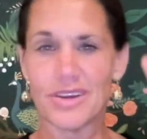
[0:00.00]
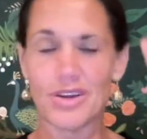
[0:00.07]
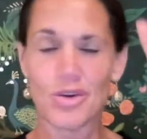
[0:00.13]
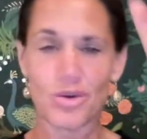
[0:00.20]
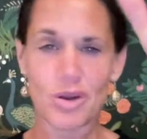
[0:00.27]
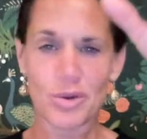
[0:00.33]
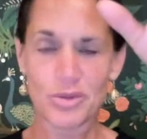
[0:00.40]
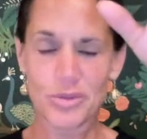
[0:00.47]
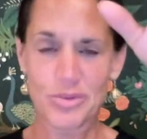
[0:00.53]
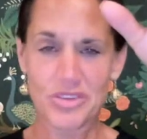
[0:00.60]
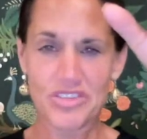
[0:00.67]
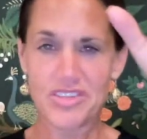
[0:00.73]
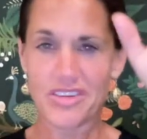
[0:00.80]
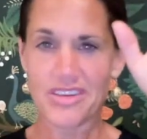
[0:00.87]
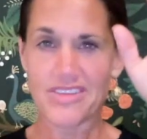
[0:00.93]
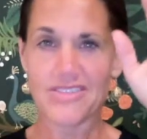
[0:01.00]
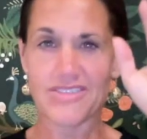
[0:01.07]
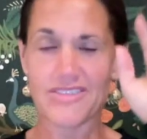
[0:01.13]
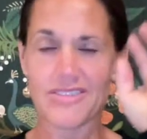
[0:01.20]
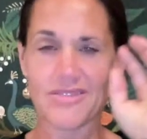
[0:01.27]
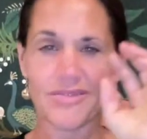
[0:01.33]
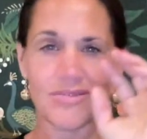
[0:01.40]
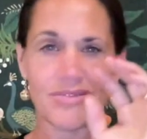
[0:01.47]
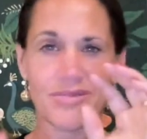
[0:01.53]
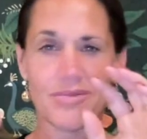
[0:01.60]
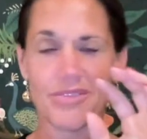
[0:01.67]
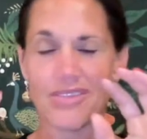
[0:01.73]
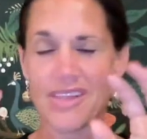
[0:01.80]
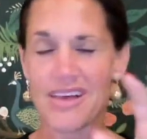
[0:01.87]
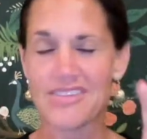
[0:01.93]
gross receipts
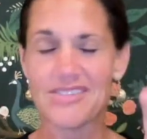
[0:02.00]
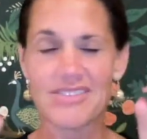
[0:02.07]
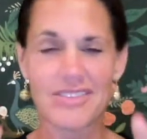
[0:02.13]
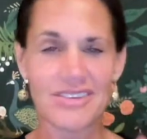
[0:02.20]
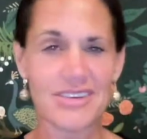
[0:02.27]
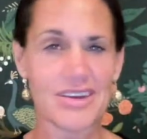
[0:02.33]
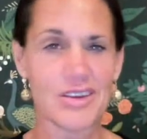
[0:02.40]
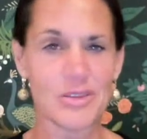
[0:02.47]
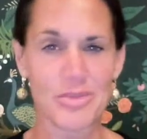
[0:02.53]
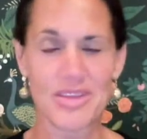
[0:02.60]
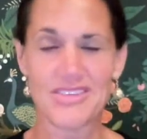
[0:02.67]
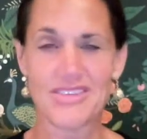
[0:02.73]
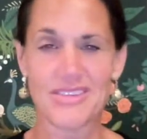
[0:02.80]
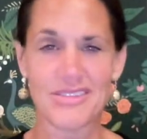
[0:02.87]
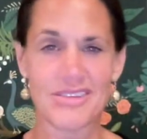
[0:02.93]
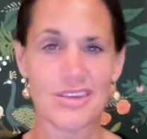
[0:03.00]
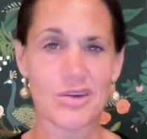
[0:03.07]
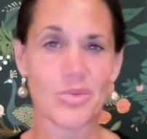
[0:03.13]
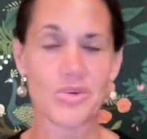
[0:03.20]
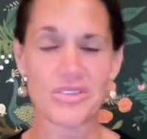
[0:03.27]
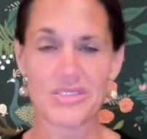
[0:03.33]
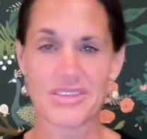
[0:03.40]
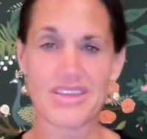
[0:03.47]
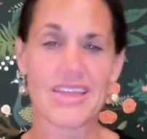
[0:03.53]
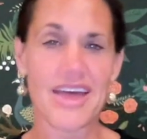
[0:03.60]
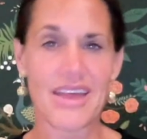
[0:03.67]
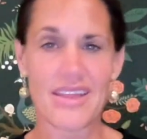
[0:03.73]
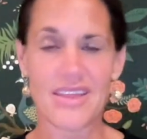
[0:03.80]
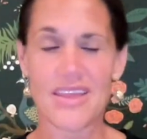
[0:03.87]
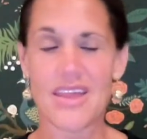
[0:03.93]
less the expenses equals the
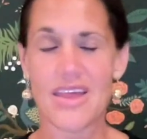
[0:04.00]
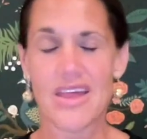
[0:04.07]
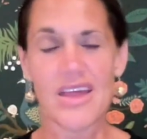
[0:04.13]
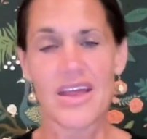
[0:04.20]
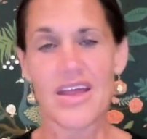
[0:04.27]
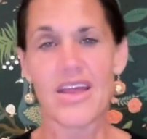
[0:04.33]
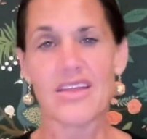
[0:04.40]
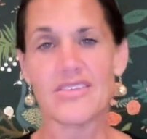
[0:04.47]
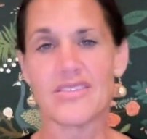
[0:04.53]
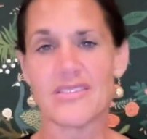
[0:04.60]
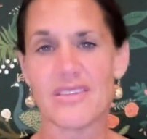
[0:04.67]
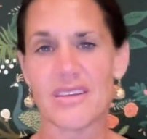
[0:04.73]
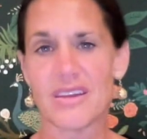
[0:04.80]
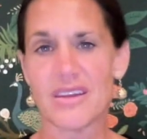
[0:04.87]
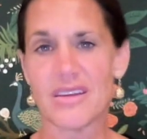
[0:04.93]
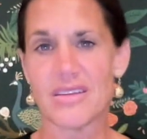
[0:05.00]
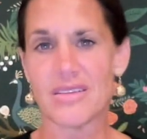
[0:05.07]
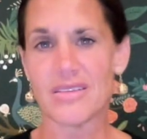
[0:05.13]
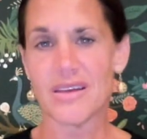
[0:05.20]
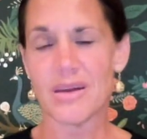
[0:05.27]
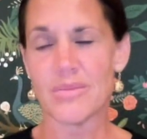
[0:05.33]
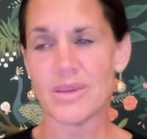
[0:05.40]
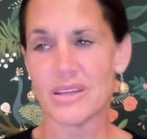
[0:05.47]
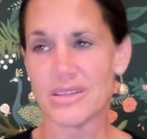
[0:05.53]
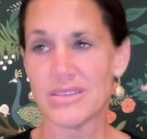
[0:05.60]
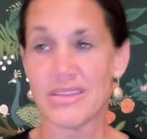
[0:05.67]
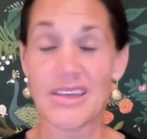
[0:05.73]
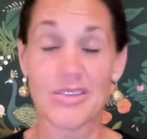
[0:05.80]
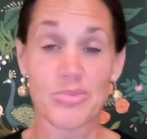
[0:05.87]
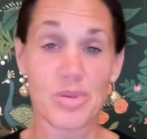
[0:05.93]
net. I mean,
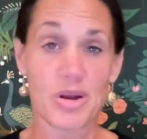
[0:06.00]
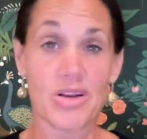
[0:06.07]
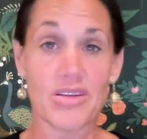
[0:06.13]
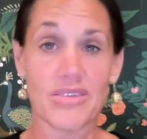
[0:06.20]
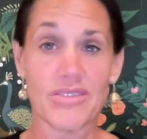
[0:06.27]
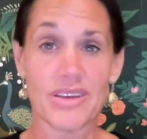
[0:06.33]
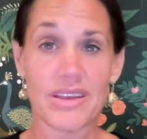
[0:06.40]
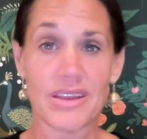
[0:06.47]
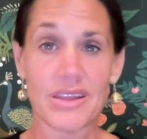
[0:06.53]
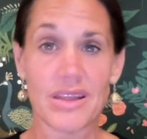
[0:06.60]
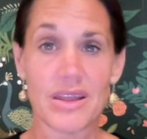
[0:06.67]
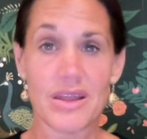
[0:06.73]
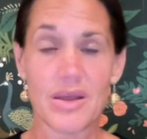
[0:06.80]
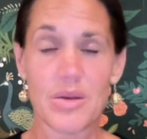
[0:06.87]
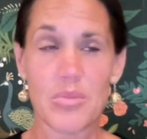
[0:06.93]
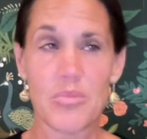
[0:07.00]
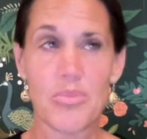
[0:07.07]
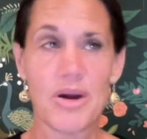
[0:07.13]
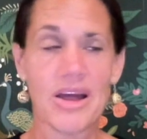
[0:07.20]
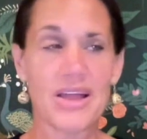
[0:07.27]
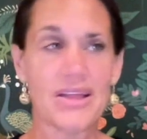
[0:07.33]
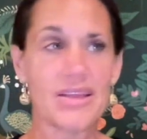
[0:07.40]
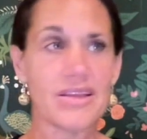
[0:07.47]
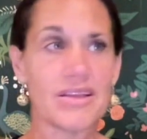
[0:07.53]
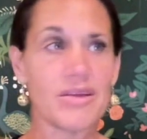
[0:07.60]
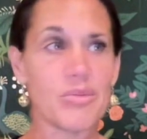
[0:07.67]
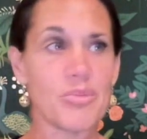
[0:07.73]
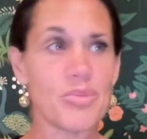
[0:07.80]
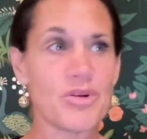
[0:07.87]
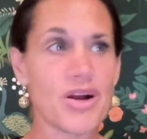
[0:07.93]
that's part of it, but
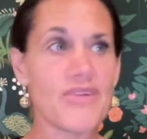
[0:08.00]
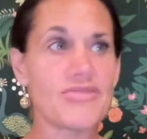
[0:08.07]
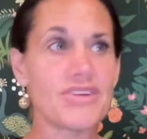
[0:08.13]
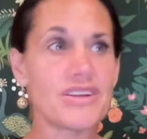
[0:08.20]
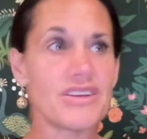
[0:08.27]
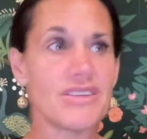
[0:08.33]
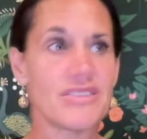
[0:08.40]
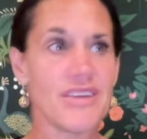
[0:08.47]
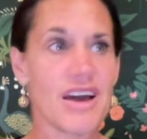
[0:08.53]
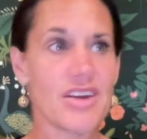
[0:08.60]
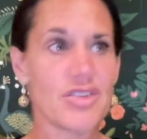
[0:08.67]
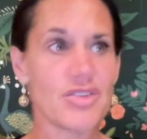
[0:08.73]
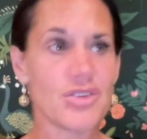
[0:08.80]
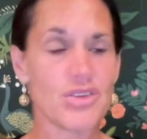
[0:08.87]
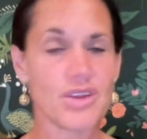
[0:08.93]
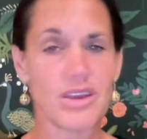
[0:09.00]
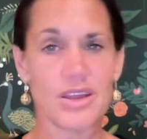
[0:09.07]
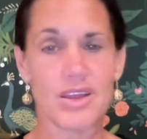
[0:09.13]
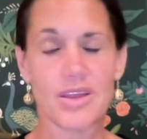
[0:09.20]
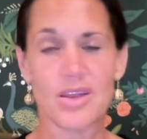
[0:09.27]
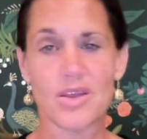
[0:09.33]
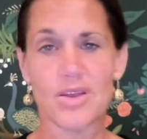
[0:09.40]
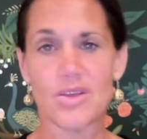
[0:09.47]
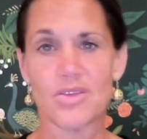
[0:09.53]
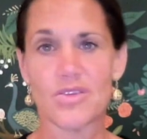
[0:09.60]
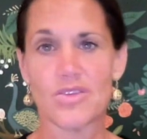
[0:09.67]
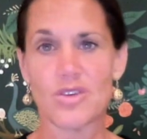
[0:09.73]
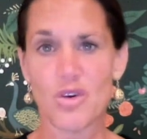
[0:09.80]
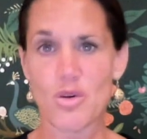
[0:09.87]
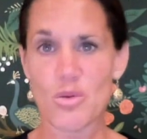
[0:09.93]
profit is actually
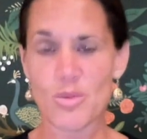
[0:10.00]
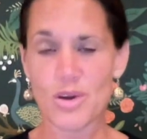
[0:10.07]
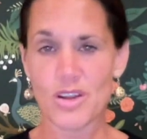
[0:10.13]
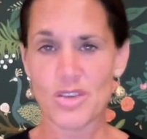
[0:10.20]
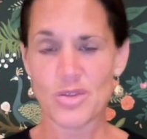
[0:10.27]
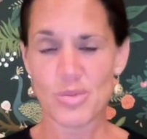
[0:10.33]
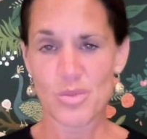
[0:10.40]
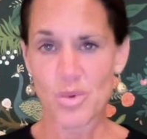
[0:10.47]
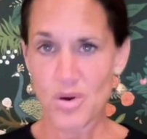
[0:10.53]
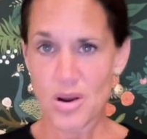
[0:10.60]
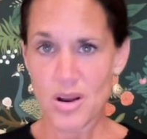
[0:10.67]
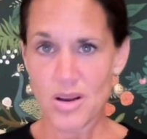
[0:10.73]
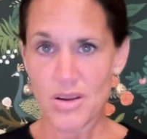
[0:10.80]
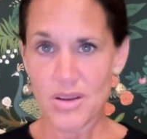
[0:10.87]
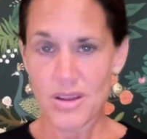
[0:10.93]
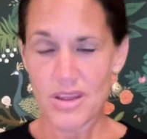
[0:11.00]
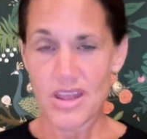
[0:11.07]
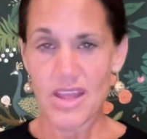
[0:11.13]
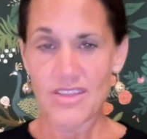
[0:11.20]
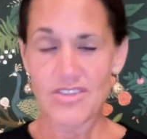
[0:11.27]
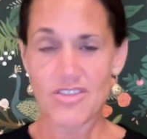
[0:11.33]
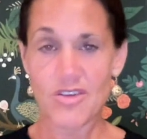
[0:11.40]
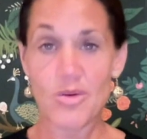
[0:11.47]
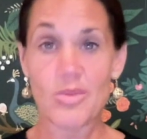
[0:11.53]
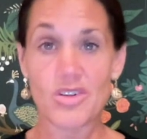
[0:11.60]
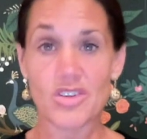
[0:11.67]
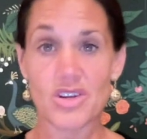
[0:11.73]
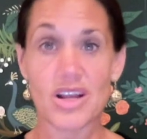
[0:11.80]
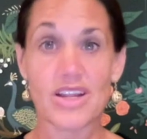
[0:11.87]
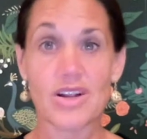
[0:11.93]
so much more and so
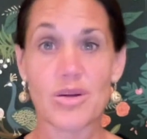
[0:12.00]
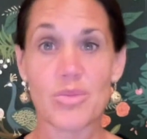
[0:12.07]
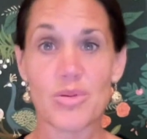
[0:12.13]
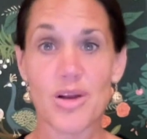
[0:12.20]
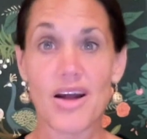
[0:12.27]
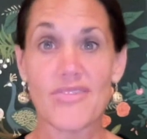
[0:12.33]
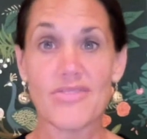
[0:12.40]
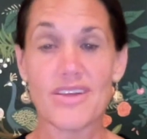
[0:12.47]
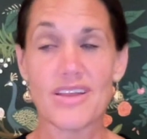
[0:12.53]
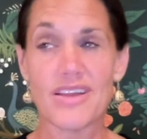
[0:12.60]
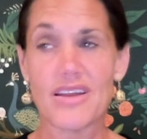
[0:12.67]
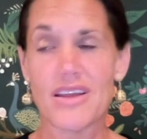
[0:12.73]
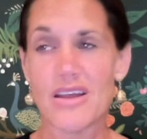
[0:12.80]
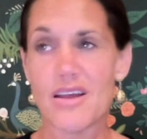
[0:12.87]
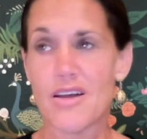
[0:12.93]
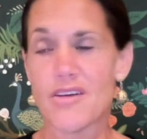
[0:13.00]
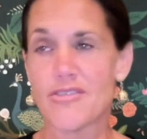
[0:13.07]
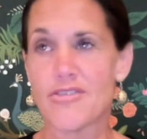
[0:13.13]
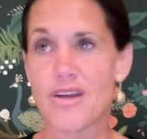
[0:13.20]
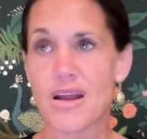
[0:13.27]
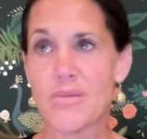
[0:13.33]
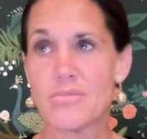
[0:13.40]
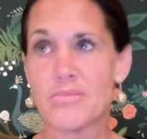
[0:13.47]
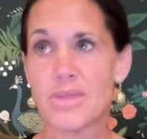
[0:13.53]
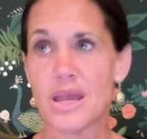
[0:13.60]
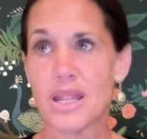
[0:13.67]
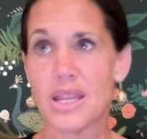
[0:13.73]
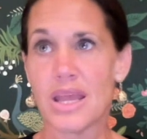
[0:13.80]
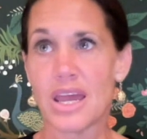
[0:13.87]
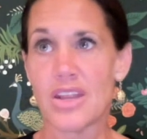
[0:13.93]
much greater. Profit from
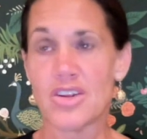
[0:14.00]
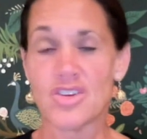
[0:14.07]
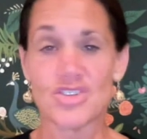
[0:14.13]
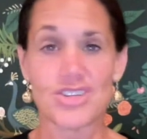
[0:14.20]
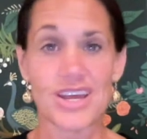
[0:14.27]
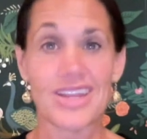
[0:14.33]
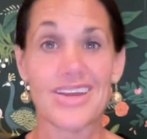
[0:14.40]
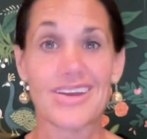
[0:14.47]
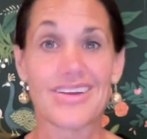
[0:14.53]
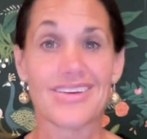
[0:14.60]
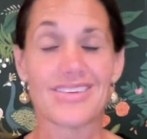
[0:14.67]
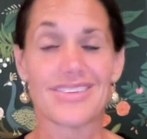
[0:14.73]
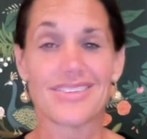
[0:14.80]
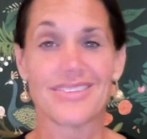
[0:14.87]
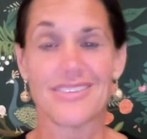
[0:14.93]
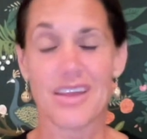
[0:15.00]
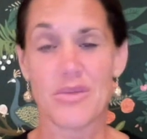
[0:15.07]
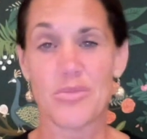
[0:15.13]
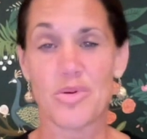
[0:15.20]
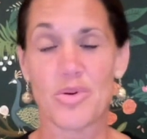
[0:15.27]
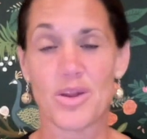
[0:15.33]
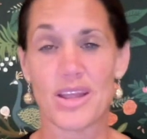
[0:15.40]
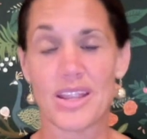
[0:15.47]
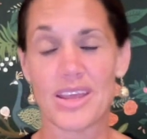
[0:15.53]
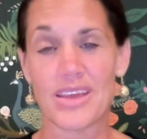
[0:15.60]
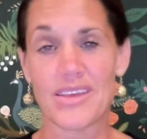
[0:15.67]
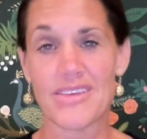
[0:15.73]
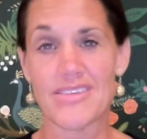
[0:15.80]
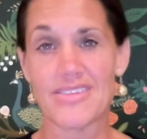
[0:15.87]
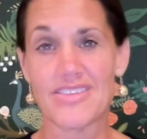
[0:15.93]
an energetic standpoint
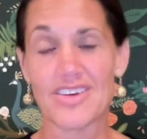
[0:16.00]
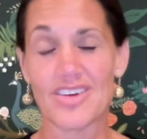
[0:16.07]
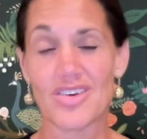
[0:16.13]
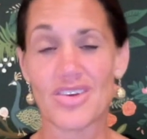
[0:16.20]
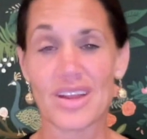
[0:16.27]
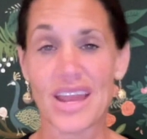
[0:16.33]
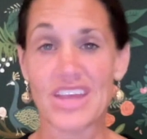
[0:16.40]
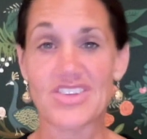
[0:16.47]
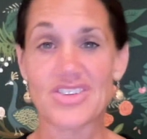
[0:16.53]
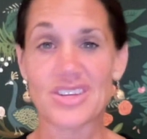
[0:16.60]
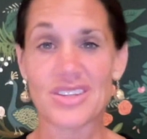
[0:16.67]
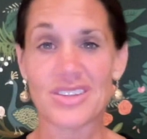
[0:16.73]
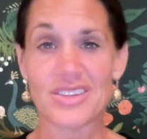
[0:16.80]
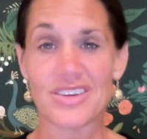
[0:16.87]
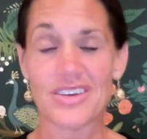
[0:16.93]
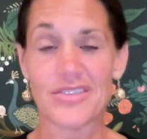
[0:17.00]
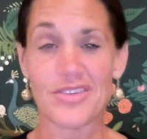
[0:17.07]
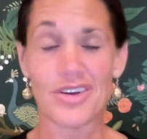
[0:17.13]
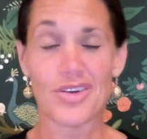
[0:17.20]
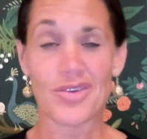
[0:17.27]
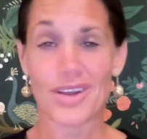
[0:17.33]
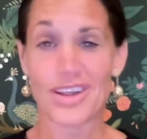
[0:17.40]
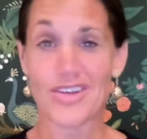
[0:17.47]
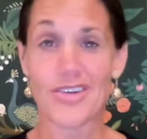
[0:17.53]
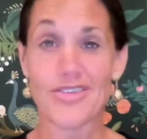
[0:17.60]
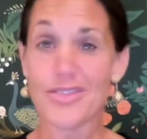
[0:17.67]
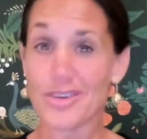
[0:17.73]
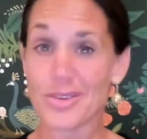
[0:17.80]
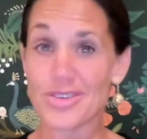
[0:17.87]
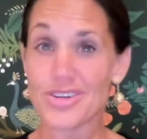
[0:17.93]
is the creation of a greater
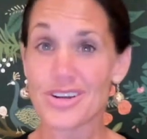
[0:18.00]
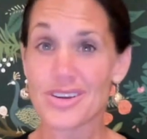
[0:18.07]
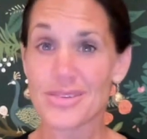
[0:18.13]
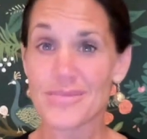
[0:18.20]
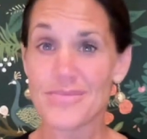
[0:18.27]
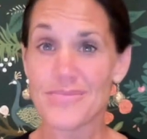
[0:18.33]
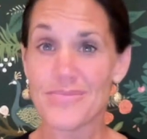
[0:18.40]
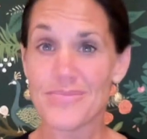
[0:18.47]
future.